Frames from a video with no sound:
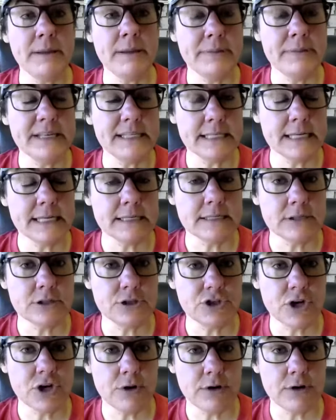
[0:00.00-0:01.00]
business,
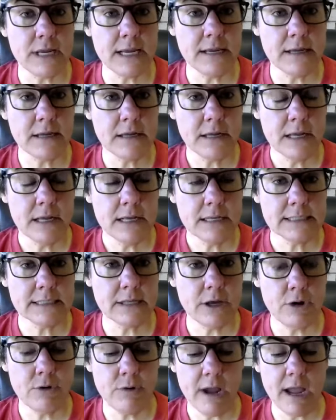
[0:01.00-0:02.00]
Jody.
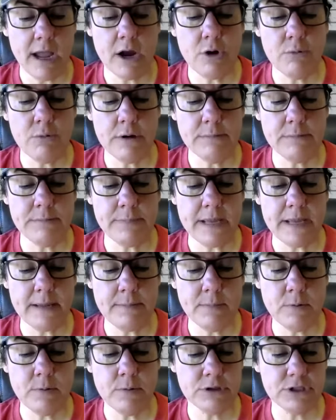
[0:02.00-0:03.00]
So how would
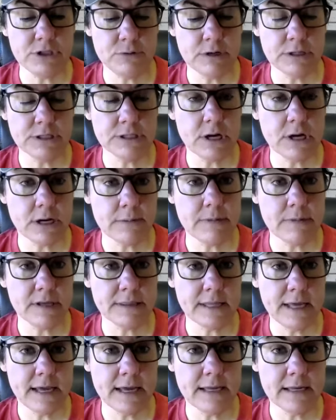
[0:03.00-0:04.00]
people, do you want to talk
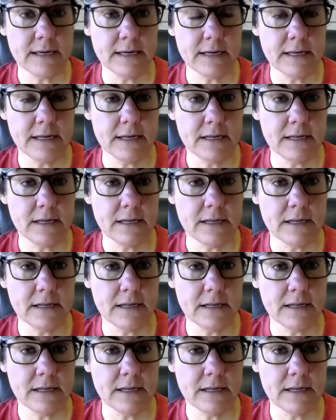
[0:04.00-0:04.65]
about that? How